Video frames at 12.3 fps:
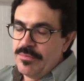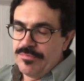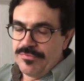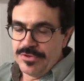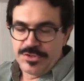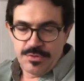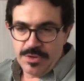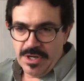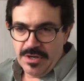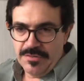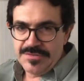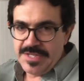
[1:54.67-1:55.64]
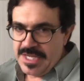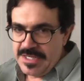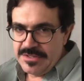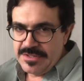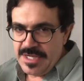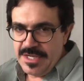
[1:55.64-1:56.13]
for 12,
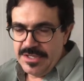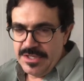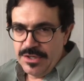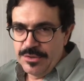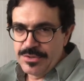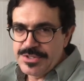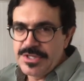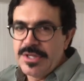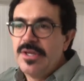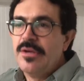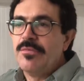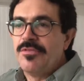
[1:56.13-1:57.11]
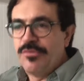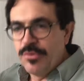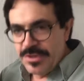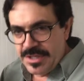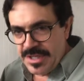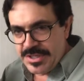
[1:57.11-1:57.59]
10 years
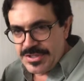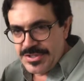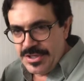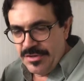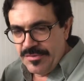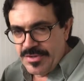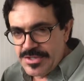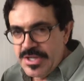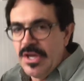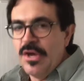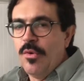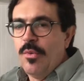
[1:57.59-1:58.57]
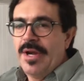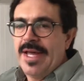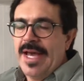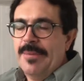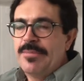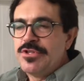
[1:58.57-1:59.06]
before the next service, what
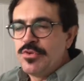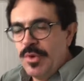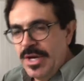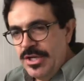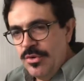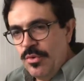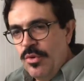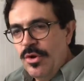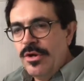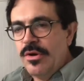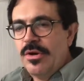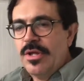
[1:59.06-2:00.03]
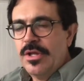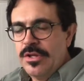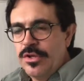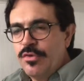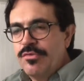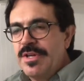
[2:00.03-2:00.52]
happens when you oil,
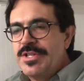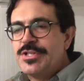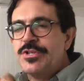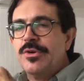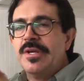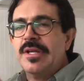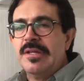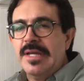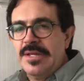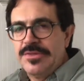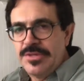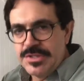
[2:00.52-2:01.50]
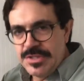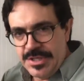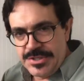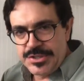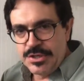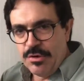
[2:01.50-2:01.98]
you recirculate the
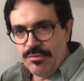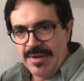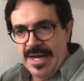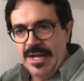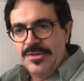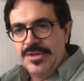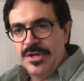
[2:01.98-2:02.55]
dust around